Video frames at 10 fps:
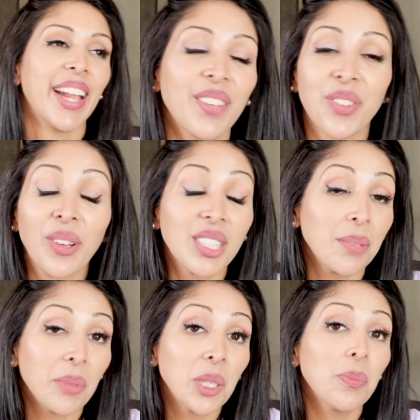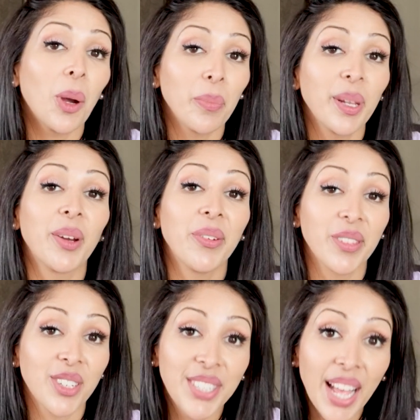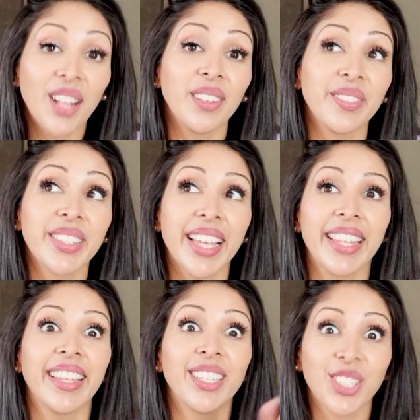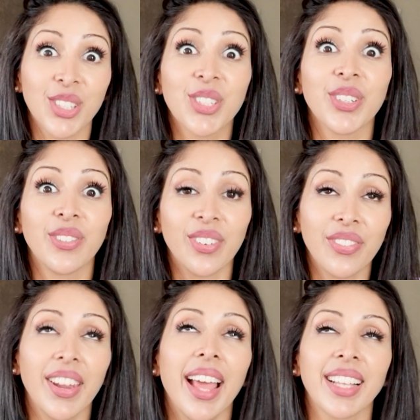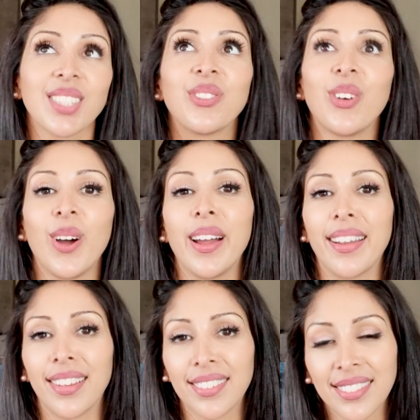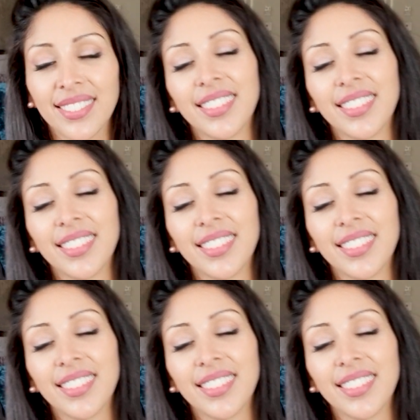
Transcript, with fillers: even though it's the most popular on the shelves, and that just reflects why